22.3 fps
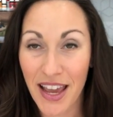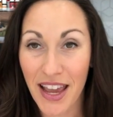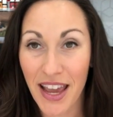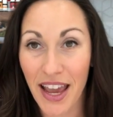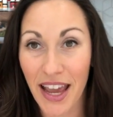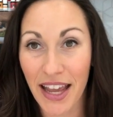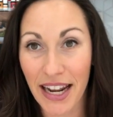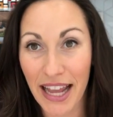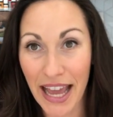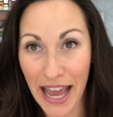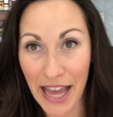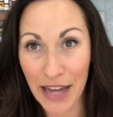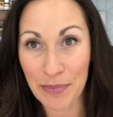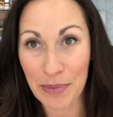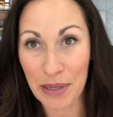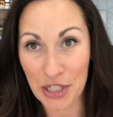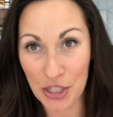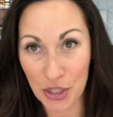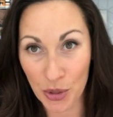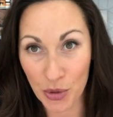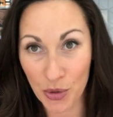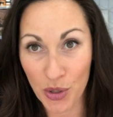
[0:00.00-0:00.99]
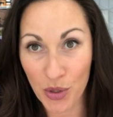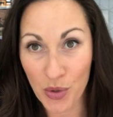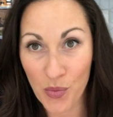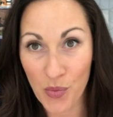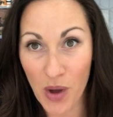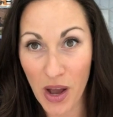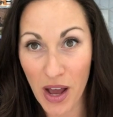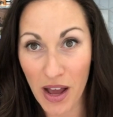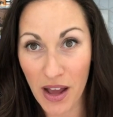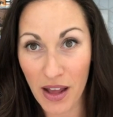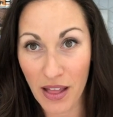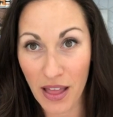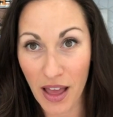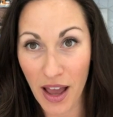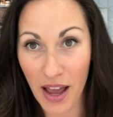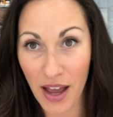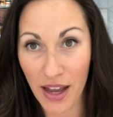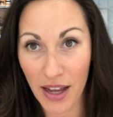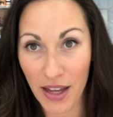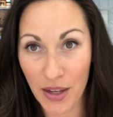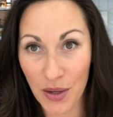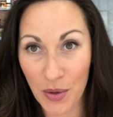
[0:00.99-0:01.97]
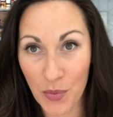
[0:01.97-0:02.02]
And I had my children while
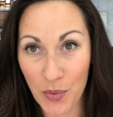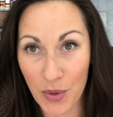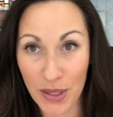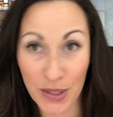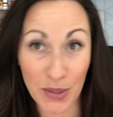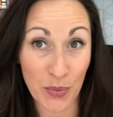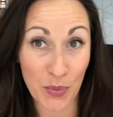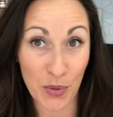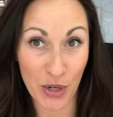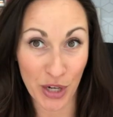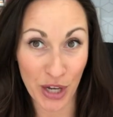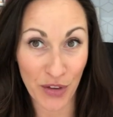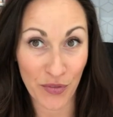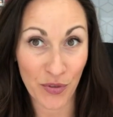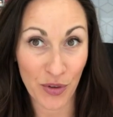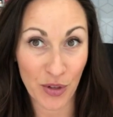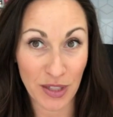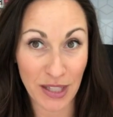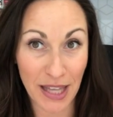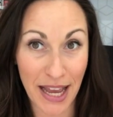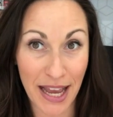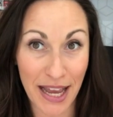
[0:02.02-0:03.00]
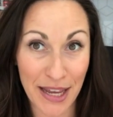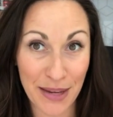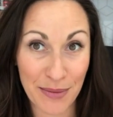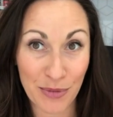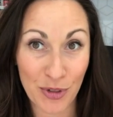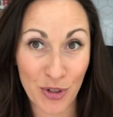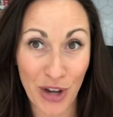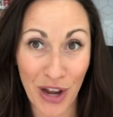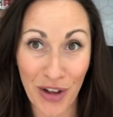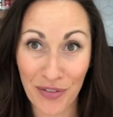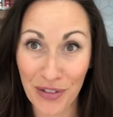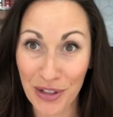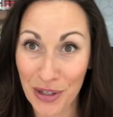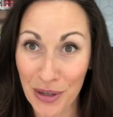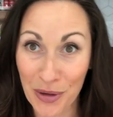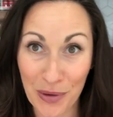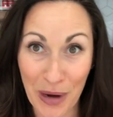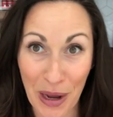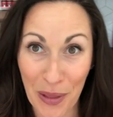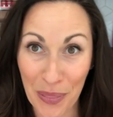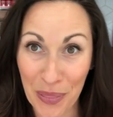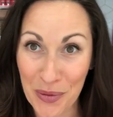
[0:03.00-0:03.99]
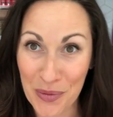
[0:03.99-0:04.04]
I was working full time, traveling
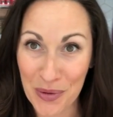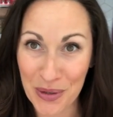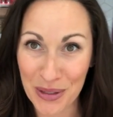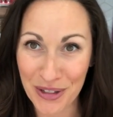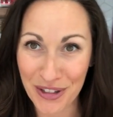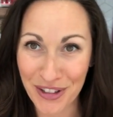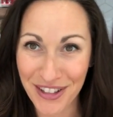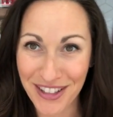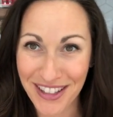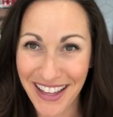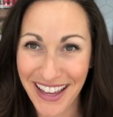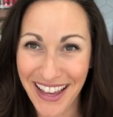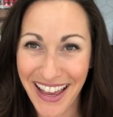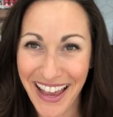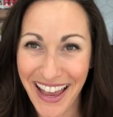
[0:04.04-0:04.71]
around the world.